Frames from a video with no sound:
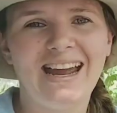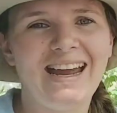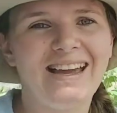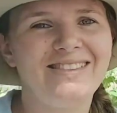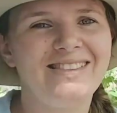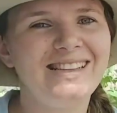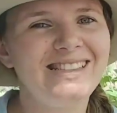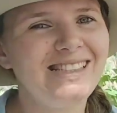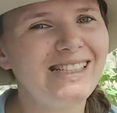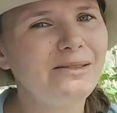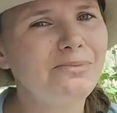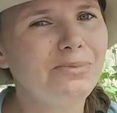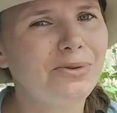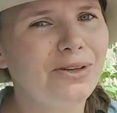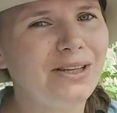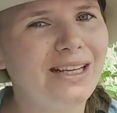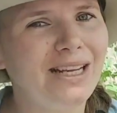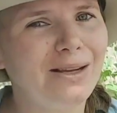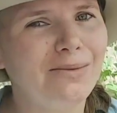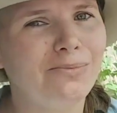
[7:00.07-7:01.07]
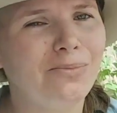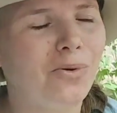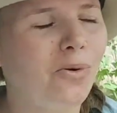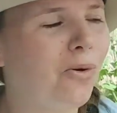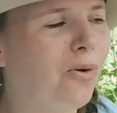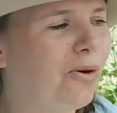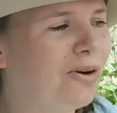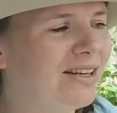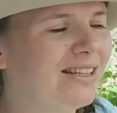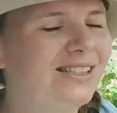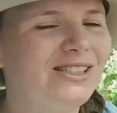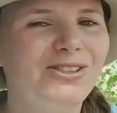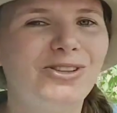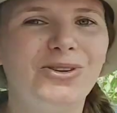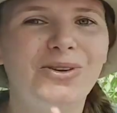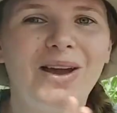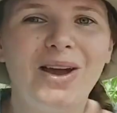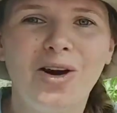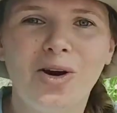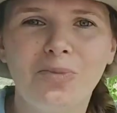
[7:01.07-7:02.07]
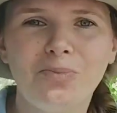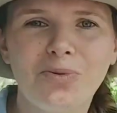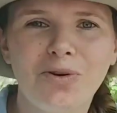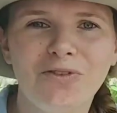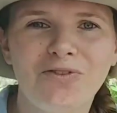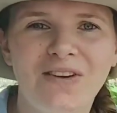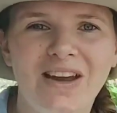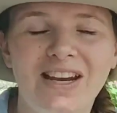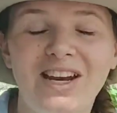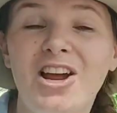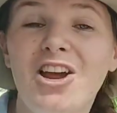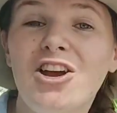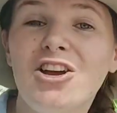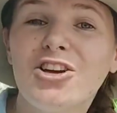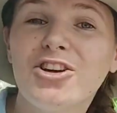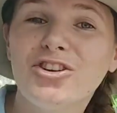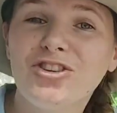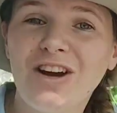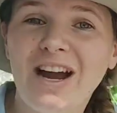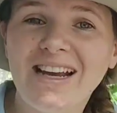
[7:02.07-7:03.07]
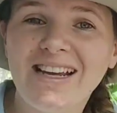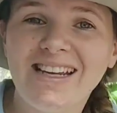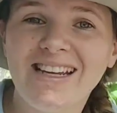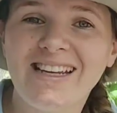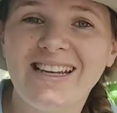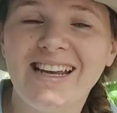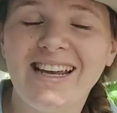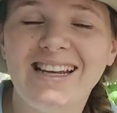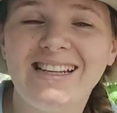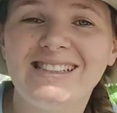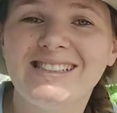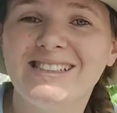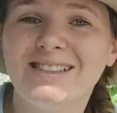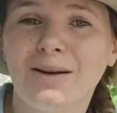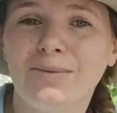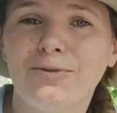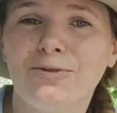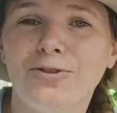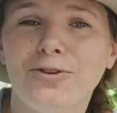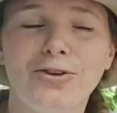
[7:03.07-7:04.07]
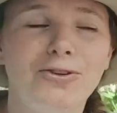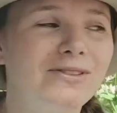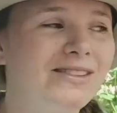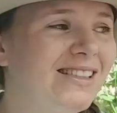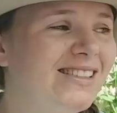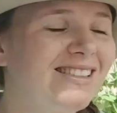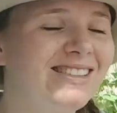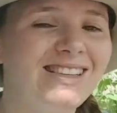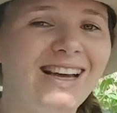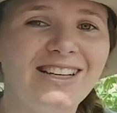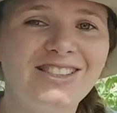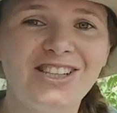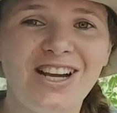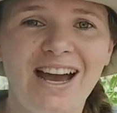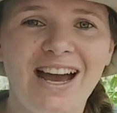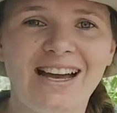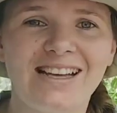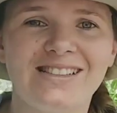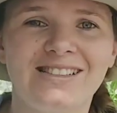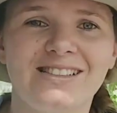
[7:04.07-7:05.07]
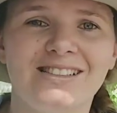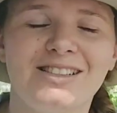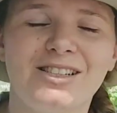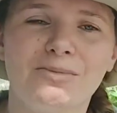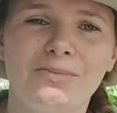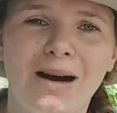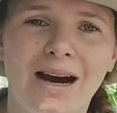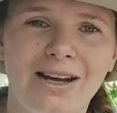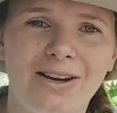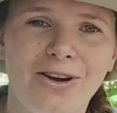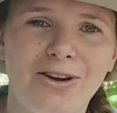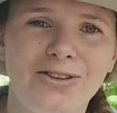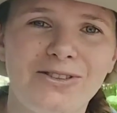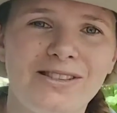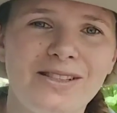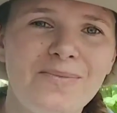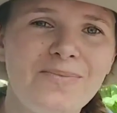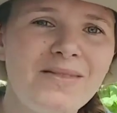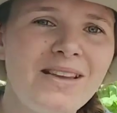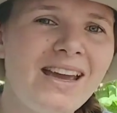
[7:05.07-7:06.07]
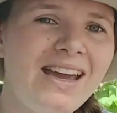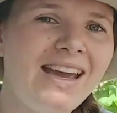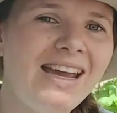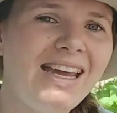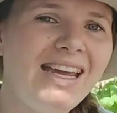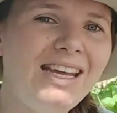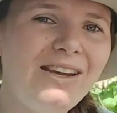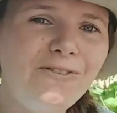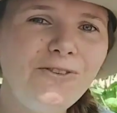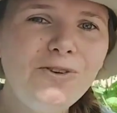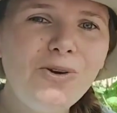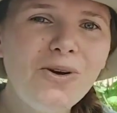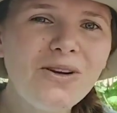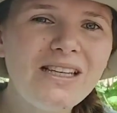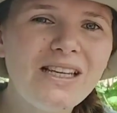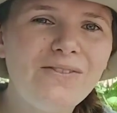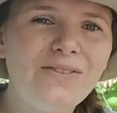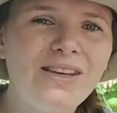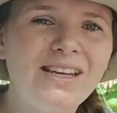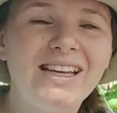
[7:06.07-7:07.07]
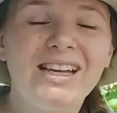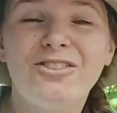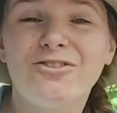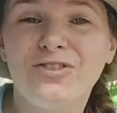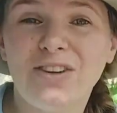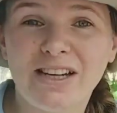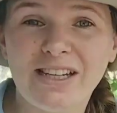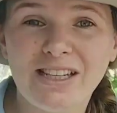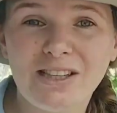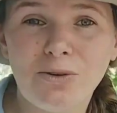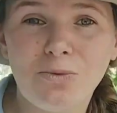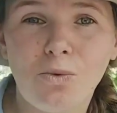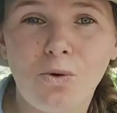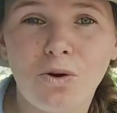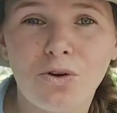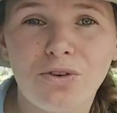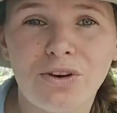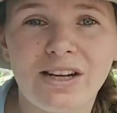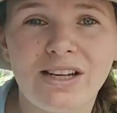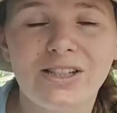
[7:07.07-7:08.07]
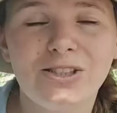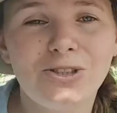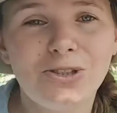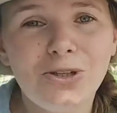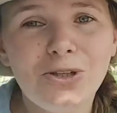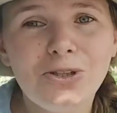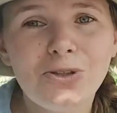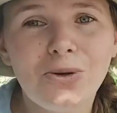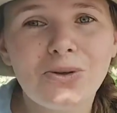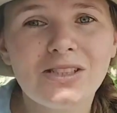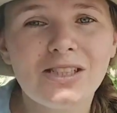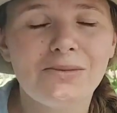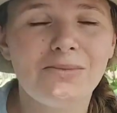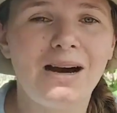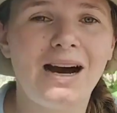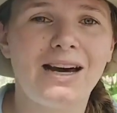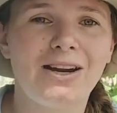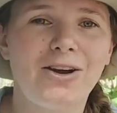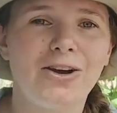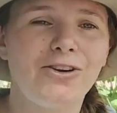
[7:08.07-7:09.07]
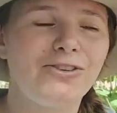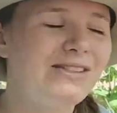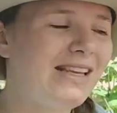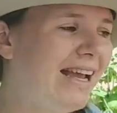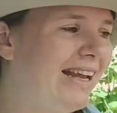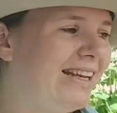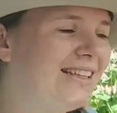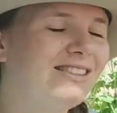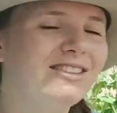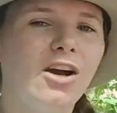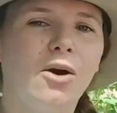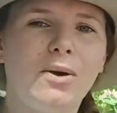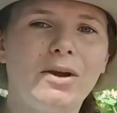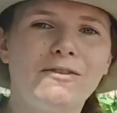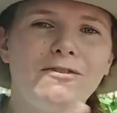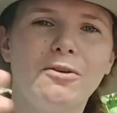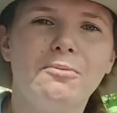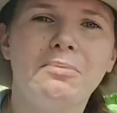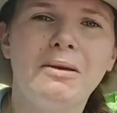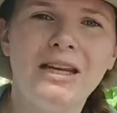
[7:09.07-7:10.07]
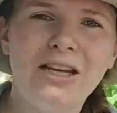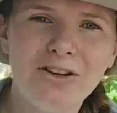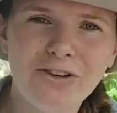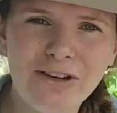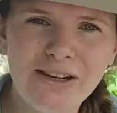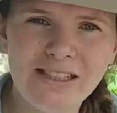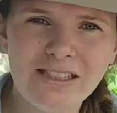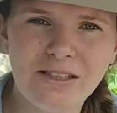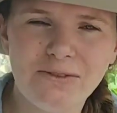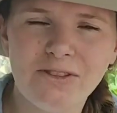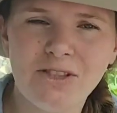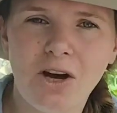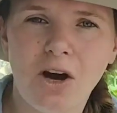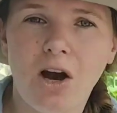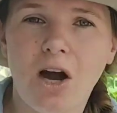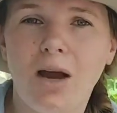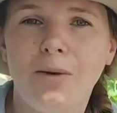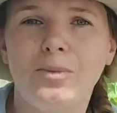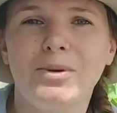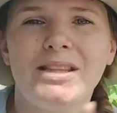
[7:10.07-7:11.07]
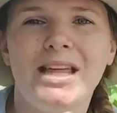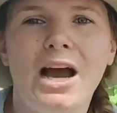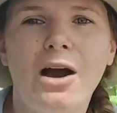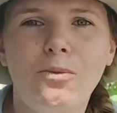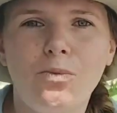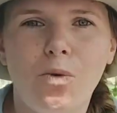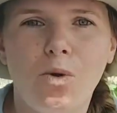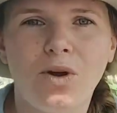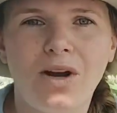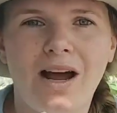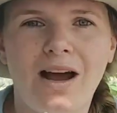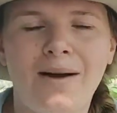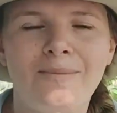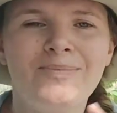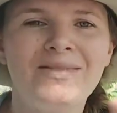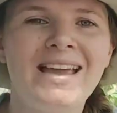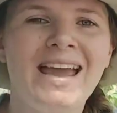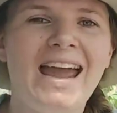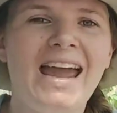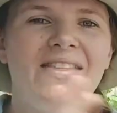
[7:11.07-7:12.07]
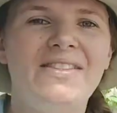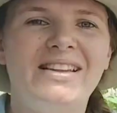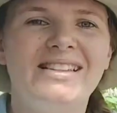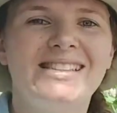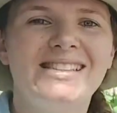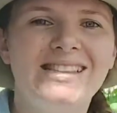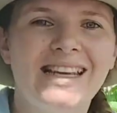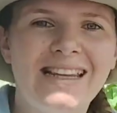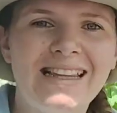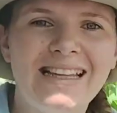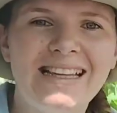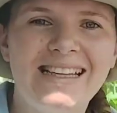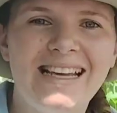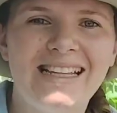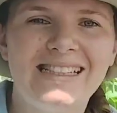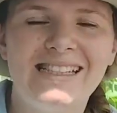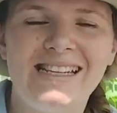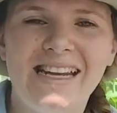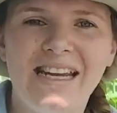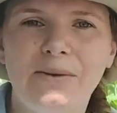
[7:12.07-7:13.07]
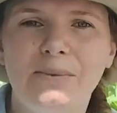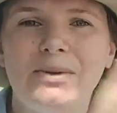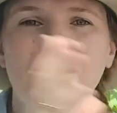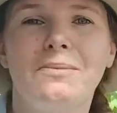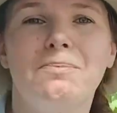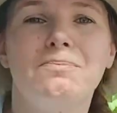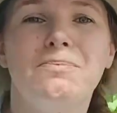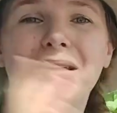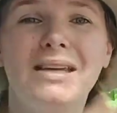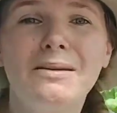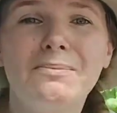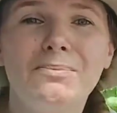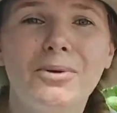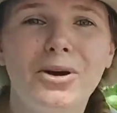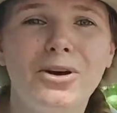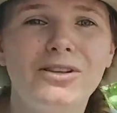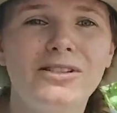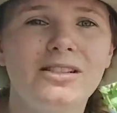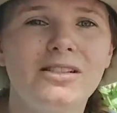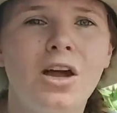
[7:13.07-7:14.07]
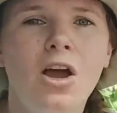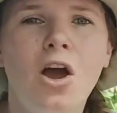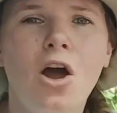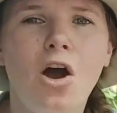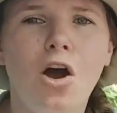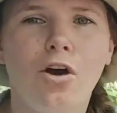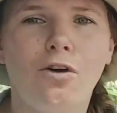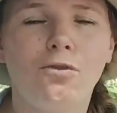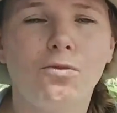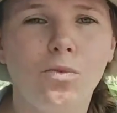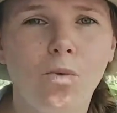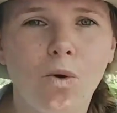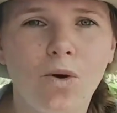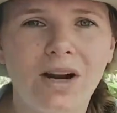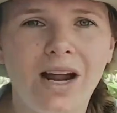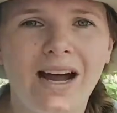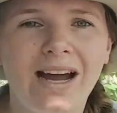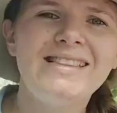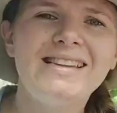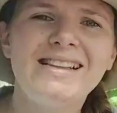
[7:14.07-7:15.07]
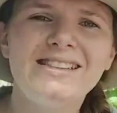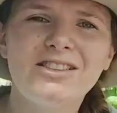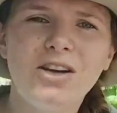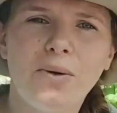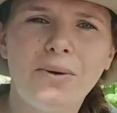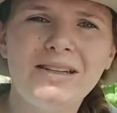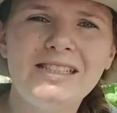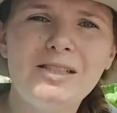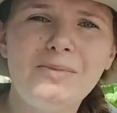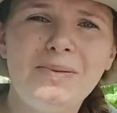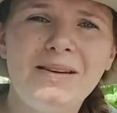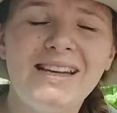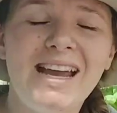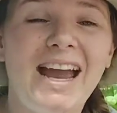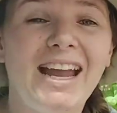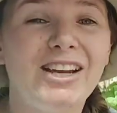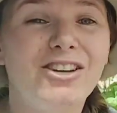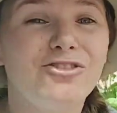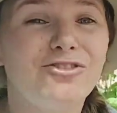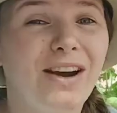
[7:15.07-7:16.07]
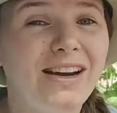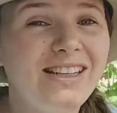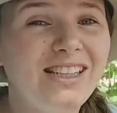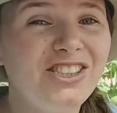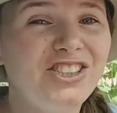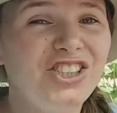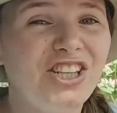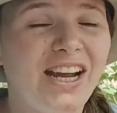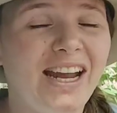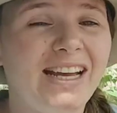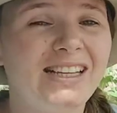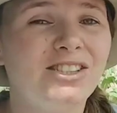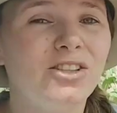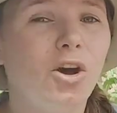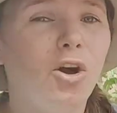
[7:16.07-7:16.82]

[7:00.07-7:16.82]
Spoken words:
and this is pretty important to help prevent cracking in some fruits, such as tomatoes. If you're giving irregular watering to your tomatoes and it's going for periods of time without water and then suddenly gets hit with a big burst of water, there's going to be a greater chance